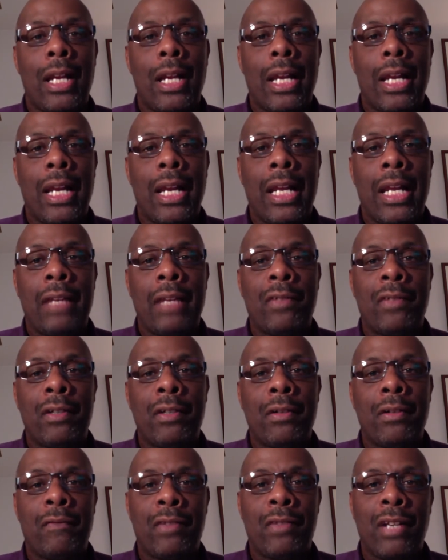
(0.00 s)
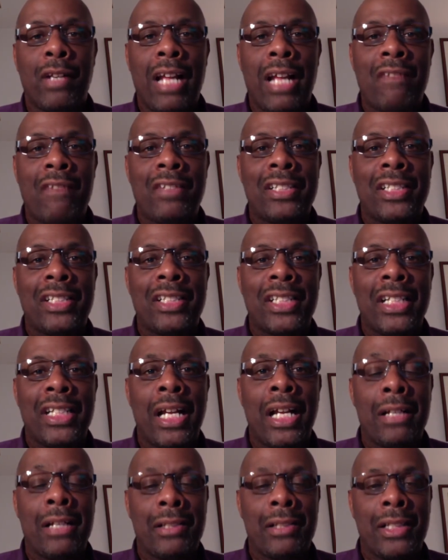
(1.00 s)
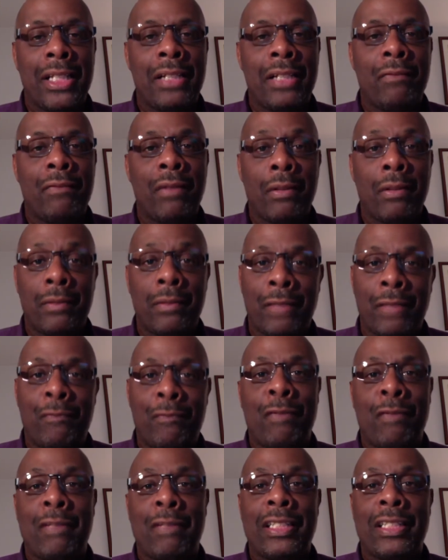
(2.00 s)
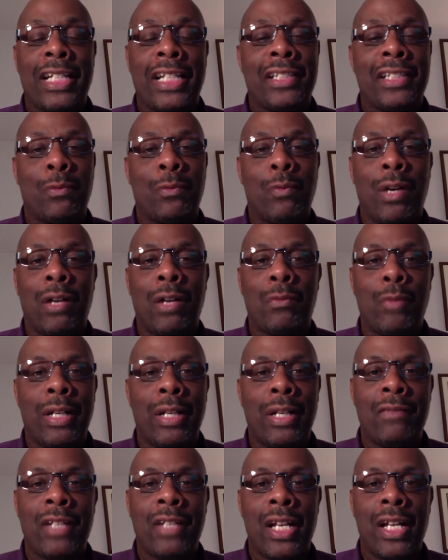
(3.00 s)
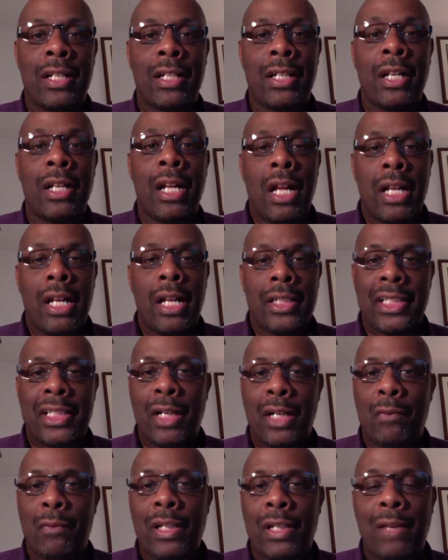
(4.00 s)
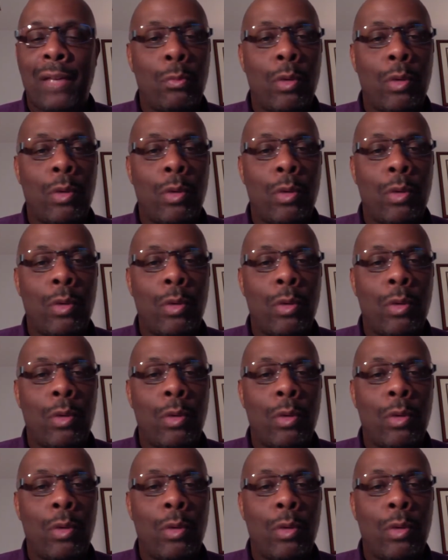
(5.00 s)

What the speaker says: And if you haven't seen 50 Shades of Wealth, we have done several of them.